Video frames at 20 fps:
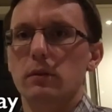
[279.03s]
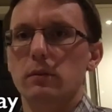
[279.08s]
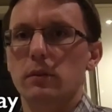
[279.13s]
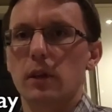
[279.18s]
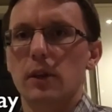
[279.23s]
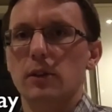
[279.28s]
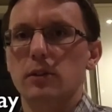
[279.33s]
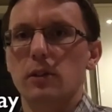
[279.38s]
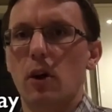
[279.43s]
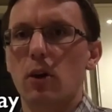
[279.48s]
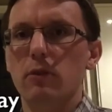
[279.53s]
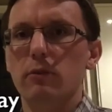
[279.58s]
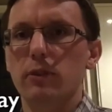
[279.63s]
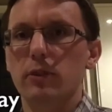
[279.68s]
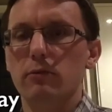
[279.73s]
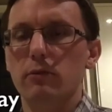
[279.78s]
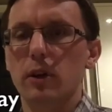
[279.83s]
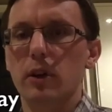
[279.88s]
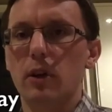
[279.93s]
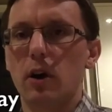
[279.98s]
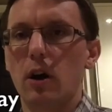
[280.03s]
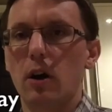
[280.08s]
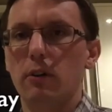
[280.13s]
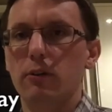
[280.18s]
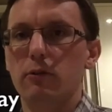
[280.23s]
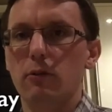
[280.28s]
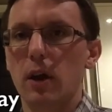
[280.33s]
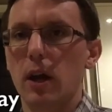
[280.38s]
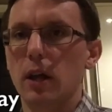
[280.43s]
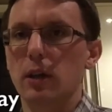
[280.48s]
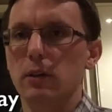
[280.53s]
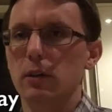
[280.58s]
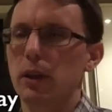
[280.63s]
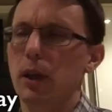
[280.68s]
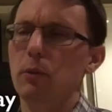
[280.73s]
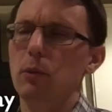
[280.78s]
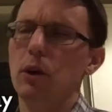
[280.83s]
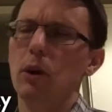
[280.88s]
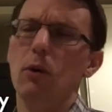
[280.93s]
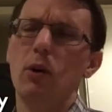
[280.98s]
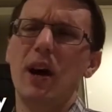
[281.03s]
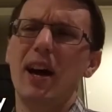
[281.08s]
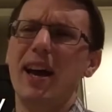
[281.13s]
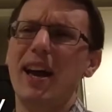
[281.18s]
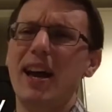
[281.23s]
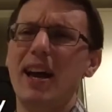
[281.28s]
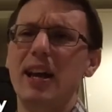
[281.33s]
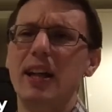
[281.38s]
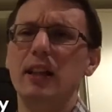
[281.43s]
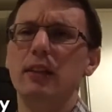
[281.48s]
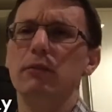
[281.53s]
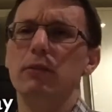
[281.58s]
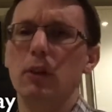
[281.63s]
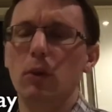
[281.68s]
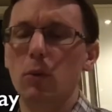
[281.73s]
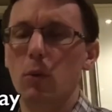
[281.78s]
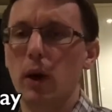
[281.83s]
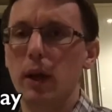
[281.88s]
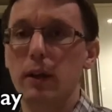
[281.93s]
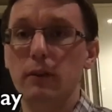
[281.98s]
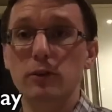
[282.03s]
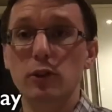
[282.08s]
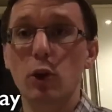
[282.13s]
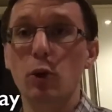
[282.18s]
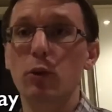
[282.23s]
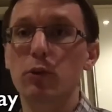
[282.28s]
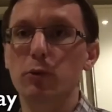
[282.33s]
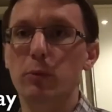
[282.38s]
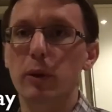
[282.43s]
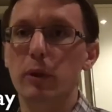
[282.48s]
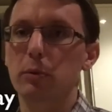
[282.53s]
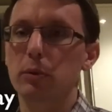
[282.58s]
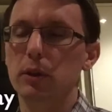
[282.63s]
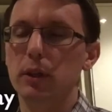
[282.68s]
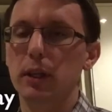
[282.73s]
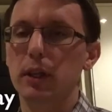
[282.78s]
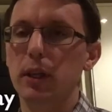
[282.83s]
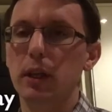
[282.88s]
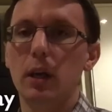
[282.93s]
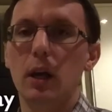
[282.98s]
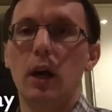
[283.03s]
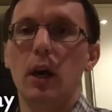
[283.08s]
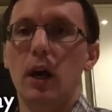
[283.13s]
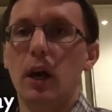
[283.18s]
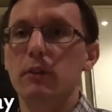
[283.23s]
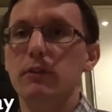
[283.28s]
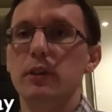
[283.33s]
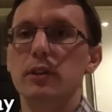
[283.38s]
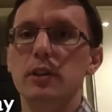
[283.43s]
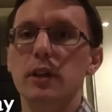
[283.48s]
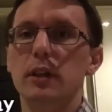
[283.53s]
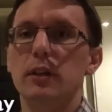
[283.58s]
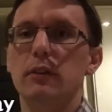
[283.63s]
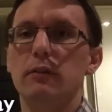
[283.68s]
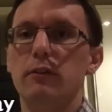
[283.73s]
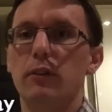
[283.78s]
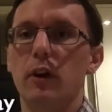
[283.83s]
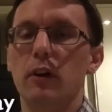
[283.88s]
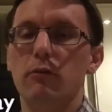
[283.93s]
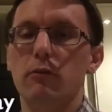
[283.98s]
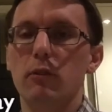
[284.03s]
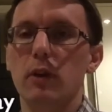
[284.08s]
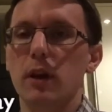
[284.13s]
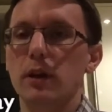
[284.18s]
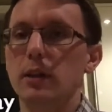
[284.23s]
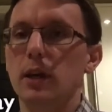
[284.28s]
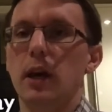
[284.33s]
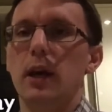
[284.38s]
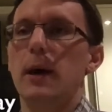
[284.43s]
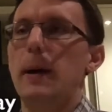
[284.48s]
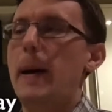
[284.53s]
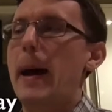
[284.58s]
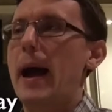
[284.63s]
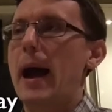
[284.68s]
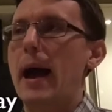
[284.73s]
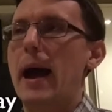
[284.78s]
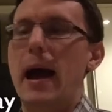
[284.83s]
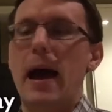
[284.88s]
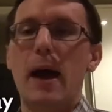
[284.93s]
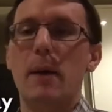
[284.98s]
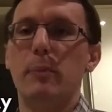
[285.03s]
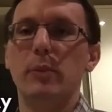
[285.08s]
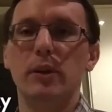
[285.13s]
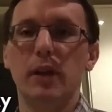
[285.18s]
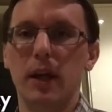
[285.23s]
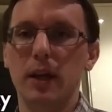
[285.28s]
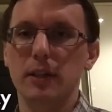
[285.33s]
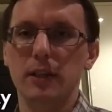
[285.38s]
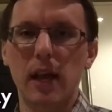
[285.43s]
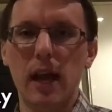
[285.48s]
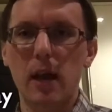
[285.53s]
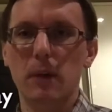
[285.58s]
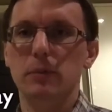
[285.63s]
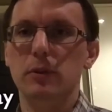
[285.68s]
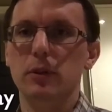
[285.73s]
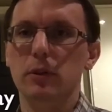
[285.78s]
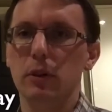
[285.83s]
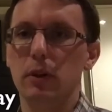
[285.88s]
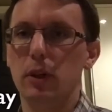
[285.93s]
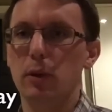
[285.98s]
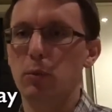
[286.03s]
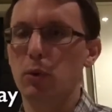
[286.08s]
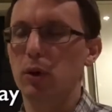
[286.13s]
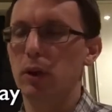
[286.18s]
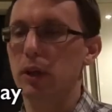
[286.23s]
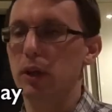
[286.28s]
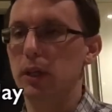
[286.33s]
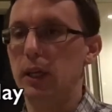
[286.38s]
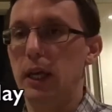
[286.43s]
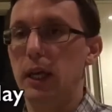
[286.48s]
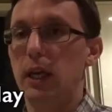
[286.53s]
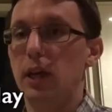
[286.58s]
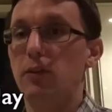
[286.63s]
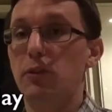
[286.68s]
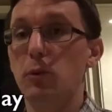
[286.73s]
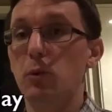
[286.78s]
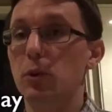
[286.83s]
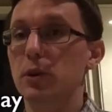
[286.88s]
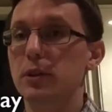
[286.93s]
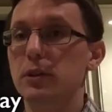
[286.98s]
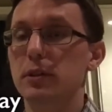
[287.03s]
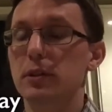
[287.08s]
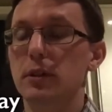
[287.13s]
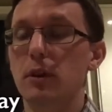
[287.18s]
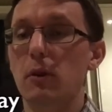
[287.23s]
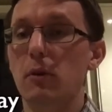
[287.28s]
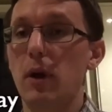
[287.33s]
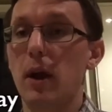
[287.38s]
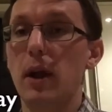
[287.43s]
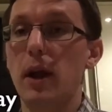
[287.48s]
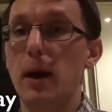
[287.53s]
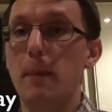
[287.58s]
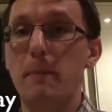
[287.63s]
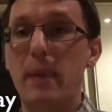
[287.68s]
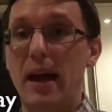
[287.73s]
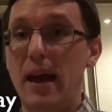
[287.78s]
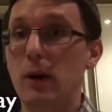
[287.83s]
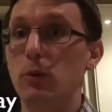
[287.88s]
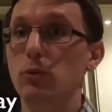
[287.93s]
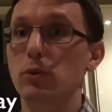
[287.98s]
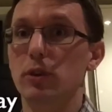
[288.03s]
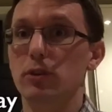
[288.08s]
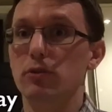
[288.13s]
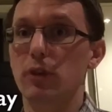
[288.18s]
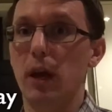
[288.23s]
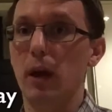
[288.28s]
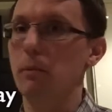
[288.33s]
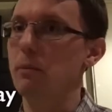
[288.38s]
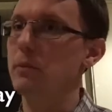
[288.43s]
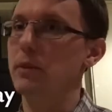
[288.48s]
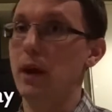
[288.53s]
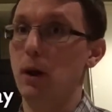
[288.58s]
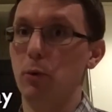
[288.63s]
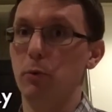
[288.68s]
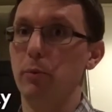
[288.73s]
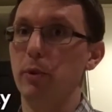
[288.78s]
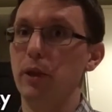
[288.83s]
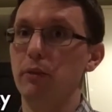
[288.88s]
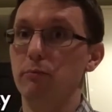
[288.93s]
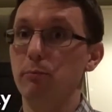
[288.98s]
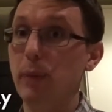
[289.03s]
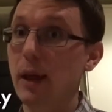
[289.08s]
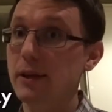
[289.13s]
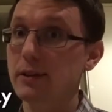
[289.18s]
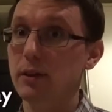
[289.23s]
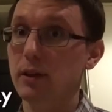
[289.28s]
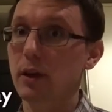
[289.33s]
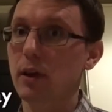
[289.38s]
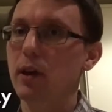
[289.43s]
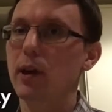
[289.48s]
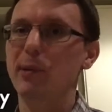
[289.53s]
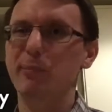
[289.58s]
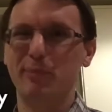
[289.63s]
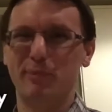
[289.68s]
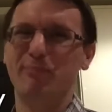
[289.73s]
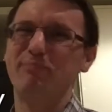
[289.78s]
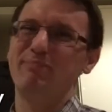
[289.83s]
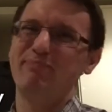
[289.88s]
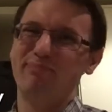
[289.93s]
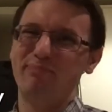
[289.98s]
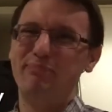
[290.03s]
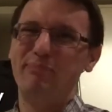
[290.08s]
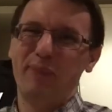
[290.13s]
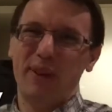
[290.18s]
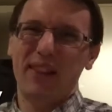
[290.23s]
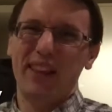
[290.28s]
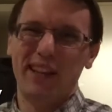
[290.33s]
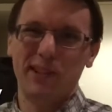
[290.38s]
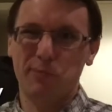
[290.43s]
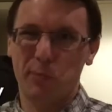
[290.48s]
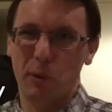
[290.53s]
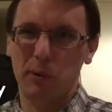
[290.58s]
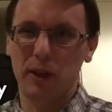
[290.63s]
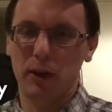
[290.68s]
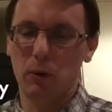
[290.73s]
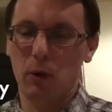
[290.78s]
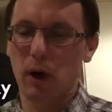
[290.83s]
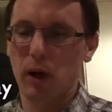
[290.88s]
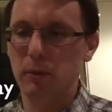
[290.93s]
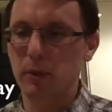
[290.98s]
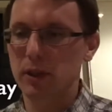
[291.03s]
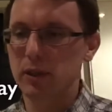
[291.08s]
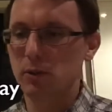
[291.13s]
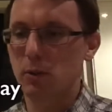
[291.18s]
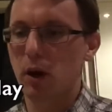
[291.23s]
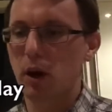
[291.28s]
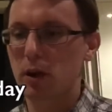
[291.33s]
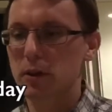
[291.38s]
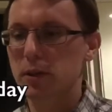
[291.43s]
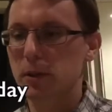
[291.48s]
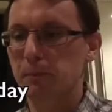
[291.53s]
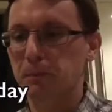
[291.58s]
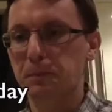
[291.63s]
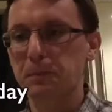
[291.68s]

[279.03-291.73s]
that's over £3,500, and that will go a hell of a long way. If 200 people did it, I've exceeded £5,000. Happy days, absolutely brilliant. If you wanted to donate a pound a dram, that would be even better, but that's probably quite a bit to ask.